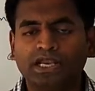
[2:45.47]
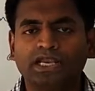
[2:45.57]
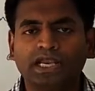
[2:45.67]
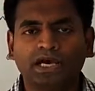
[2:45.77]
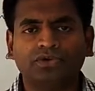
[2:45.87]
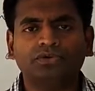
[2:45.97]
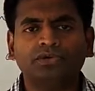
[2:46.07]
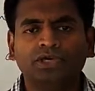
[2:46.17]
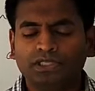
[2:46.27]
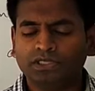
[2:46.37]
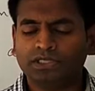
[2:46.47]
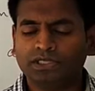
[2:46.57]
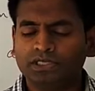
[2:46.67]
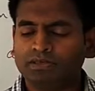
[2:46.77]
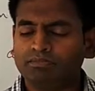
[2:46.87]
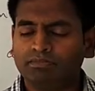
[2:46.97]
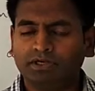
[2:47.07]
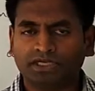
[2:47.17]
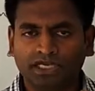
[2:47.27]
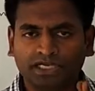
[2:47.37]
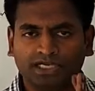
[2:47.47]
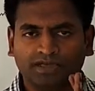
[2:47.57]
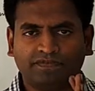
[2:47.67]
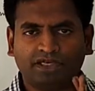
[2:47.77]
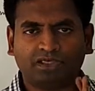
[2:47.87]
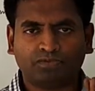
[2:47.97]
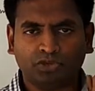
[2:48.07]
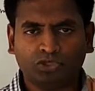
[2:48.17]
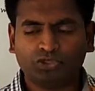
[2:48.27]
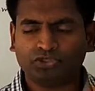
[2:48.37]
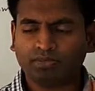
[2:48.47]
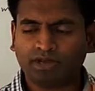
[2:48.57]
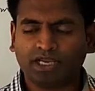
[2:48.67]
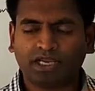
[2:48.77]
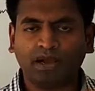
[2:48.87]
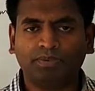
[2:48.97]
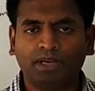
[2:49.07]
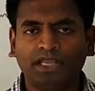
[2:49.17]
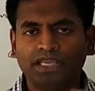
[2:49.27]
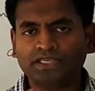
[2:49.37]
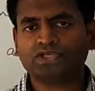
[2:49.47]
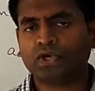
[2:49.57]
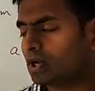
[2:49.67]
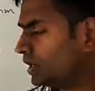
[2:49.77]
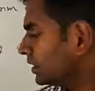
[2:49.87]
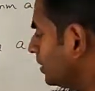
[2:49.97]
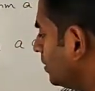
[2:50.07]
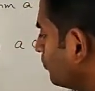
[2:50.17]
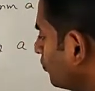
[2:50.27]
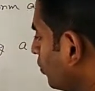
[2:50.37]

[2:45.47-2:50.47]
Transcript: Now the turning effect produced by a couple is called